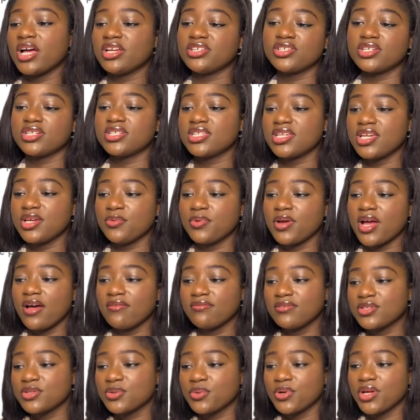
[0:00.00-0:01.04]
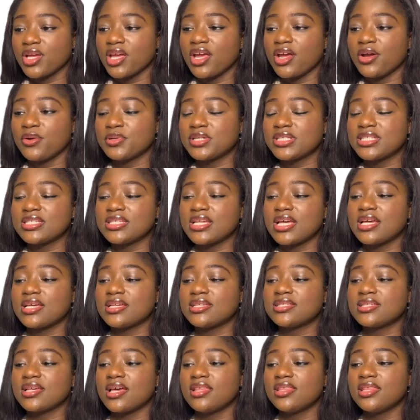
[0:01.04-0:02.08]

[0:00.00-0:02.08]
As you can see, we have this quote here which says